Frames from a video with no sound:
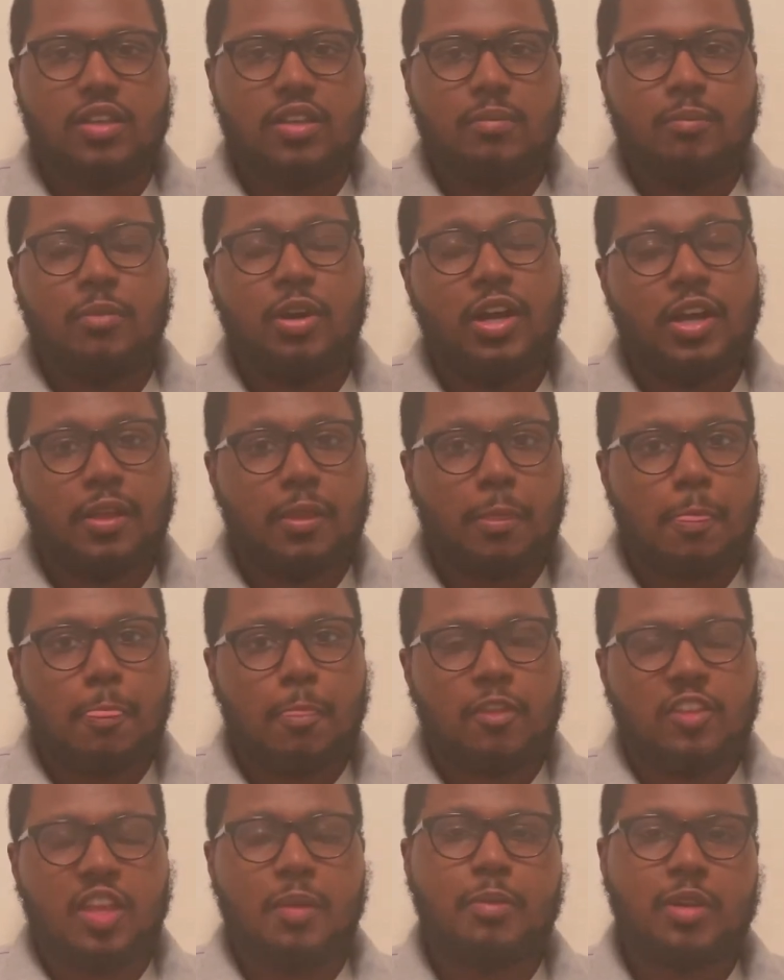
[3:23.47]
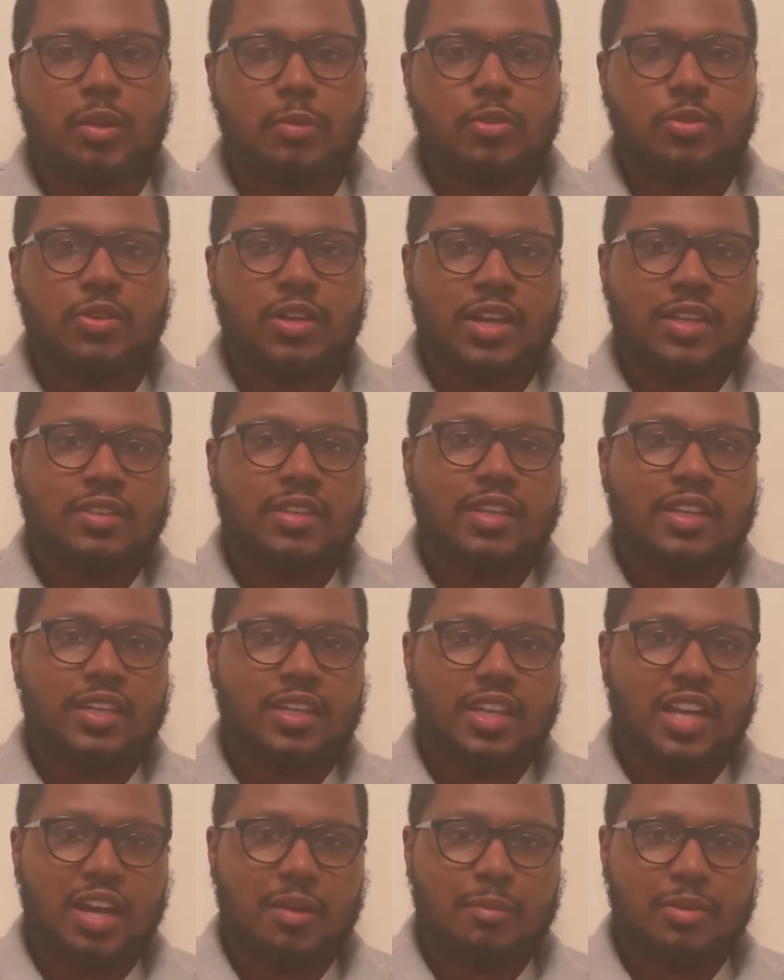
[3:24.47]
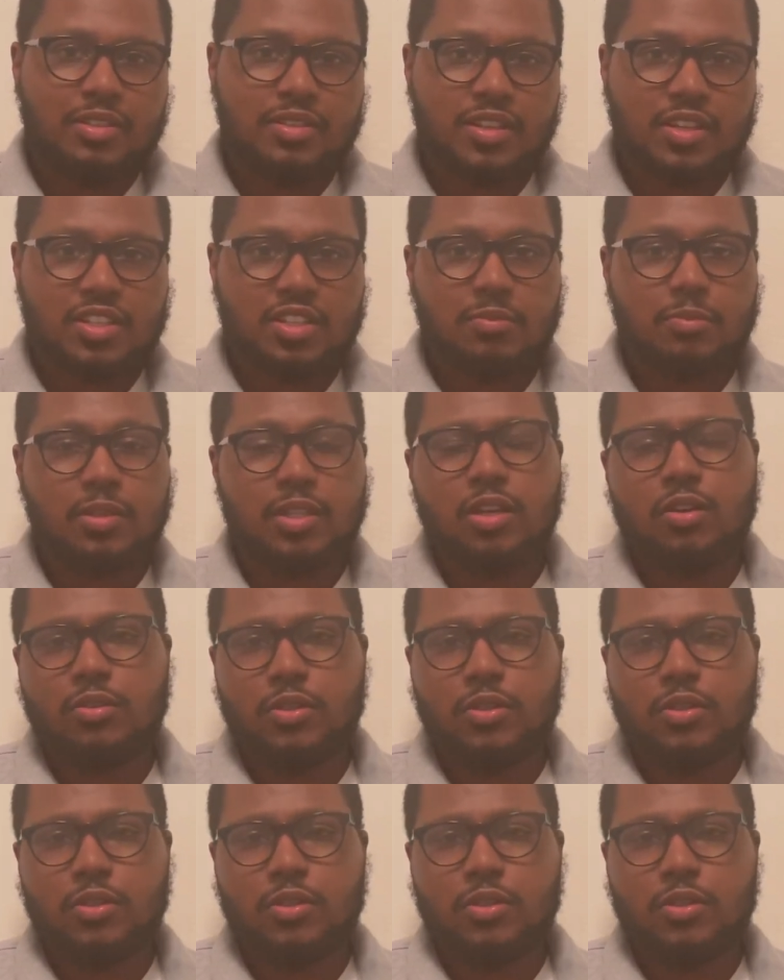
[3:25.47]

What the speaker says: But let me know what you guys think in the comment section below.